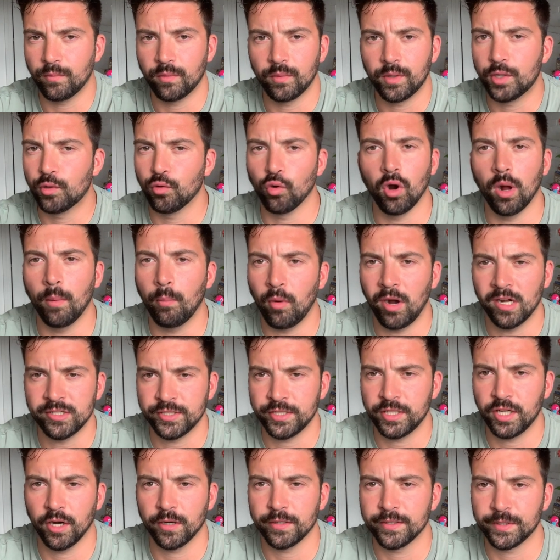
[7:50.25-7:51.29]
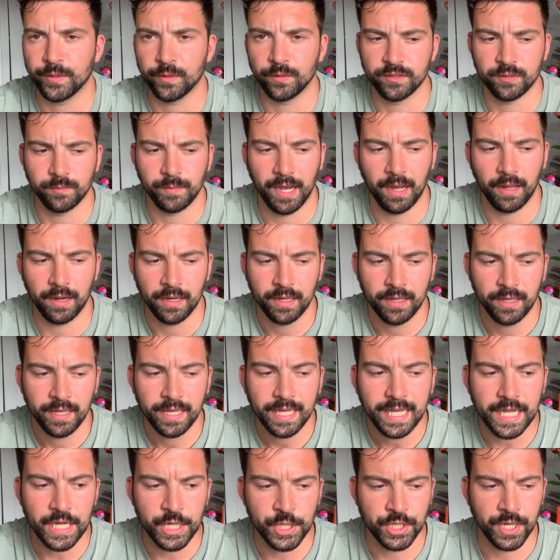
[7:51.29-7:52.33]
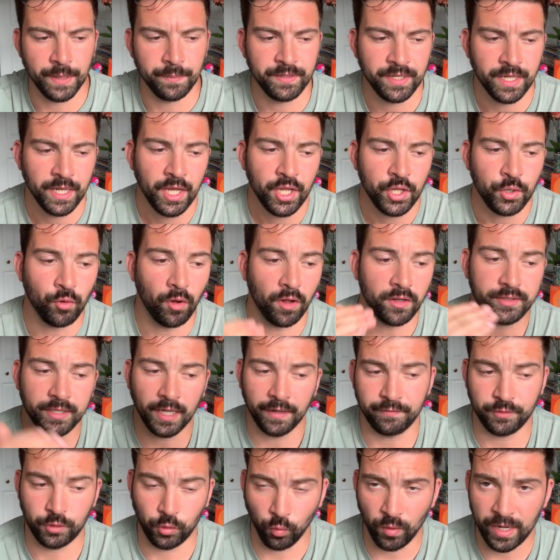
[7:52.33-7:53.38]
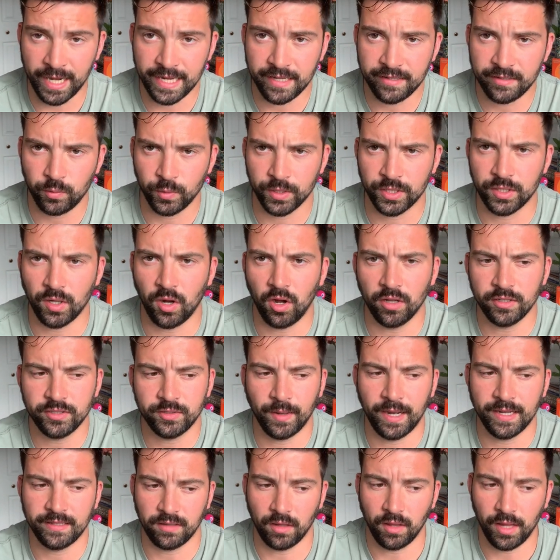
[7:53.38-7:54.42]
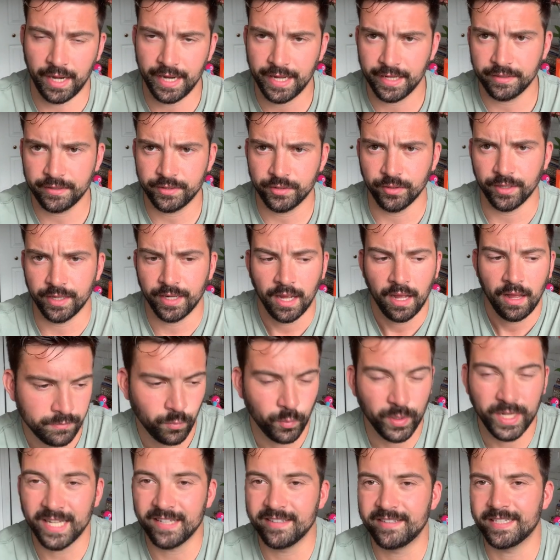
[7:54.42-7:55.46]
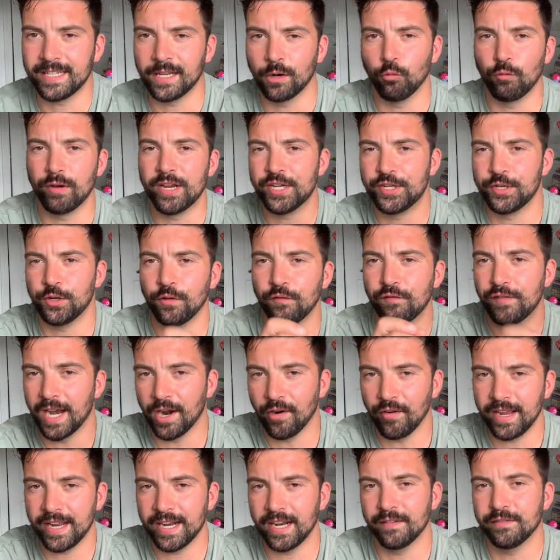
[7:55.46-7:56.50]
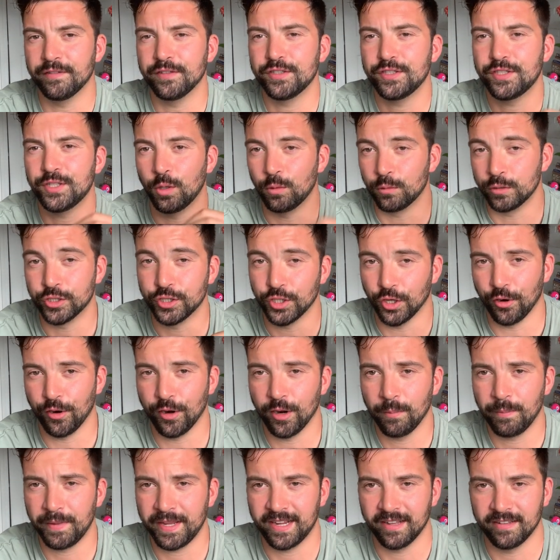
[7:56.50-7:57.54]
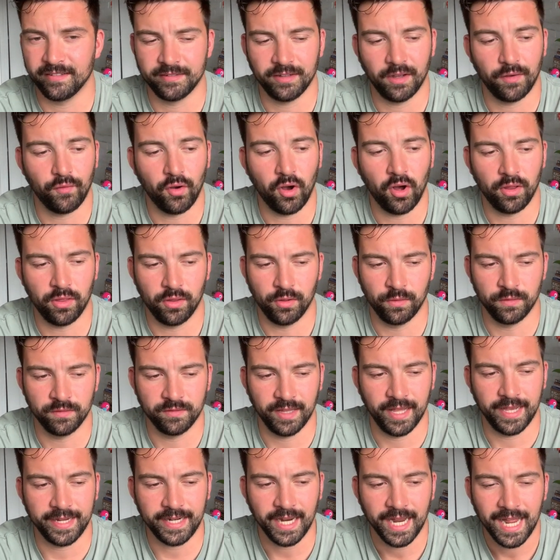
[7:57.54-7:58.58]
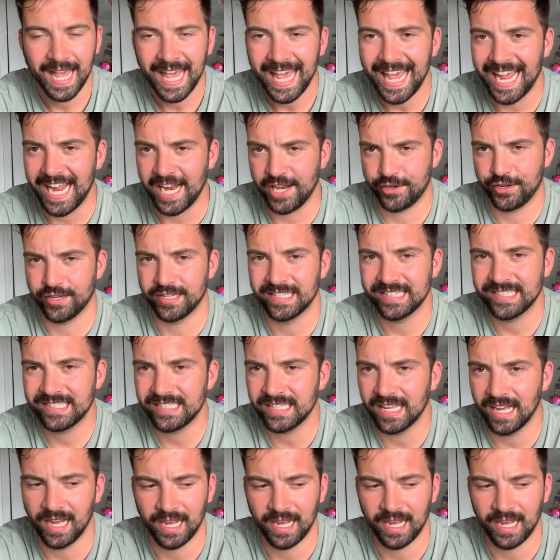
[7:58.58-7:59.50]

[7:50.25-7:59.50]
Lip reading: grew up watching cartoons about Egypt. You also have Greece, which also has a lot of history. We can see a regional variant of Stonejourner because of all those like ancient